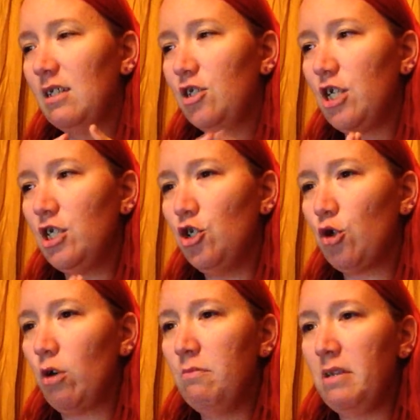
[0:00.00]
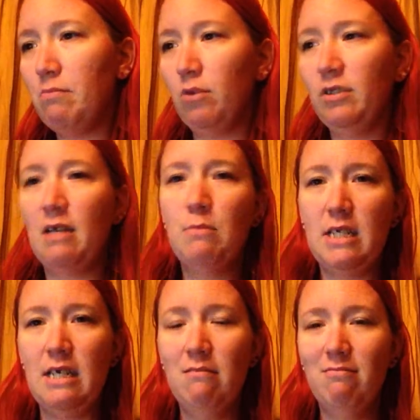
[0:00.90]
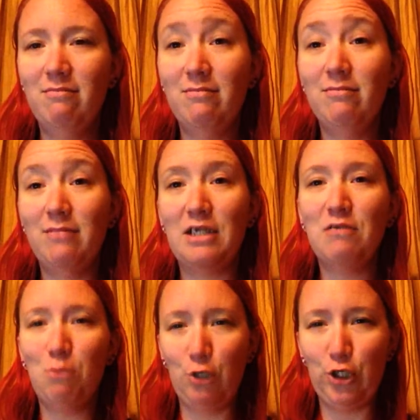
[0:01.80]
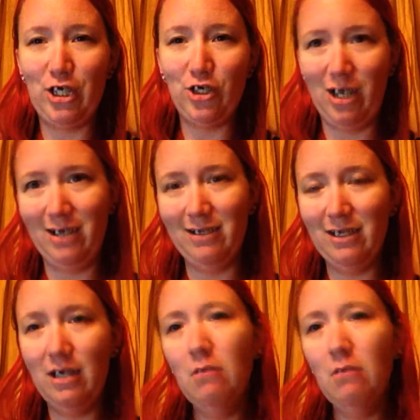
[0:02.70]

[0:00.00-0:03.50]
Jason Jordan beat Bull Dempsey. Lots of bullshit chants.